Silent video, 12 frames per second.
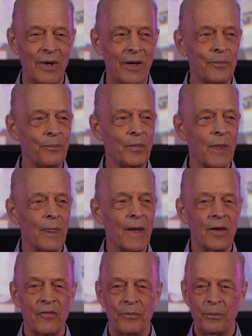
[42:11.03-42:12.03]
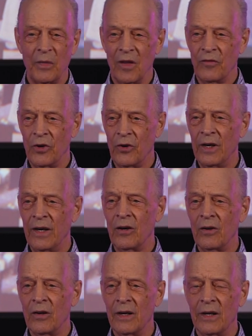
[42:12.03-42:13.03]
well, if, if you're
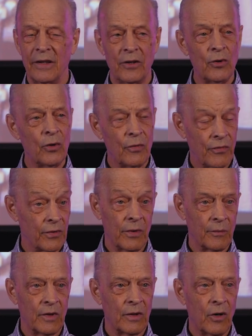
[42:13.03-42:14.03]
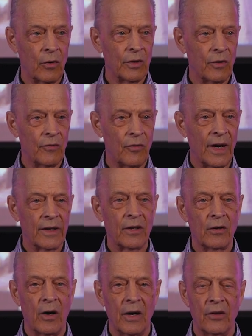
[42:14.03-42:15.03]
here and you've, you know, you've
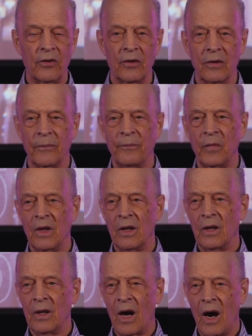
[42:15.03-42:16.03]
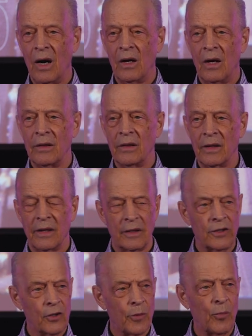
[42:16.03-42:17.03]
recognized that
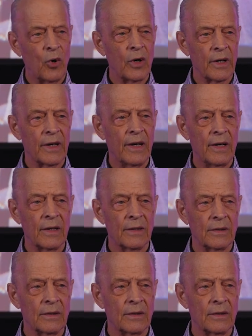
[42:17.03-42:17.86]
you're born again,